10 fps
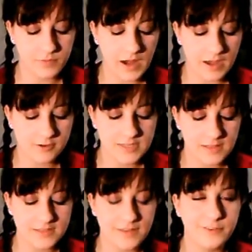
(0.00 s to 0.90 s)
But I would
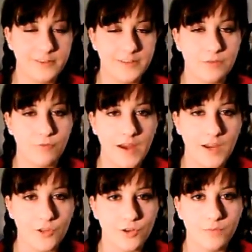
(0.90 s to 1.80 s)
say that definitely
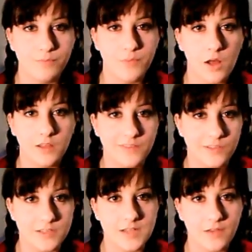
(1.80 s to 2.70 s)
regular
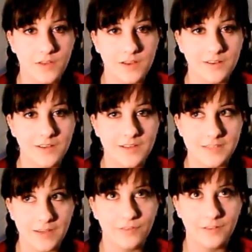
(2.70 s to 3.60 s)
poly-fil stuffing is
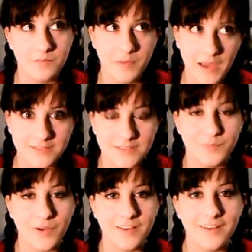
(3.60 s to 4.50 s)
definitely the best,
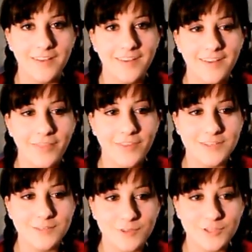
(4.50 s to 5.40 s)
but this
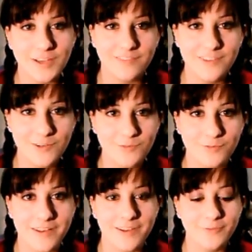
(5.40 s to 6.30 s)
is what you have to do
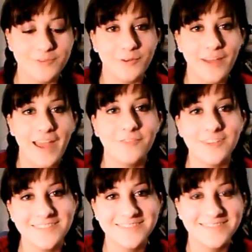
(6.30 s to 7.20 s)
when you don't have
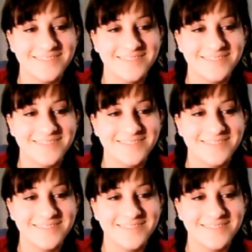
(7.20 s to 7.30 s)
it.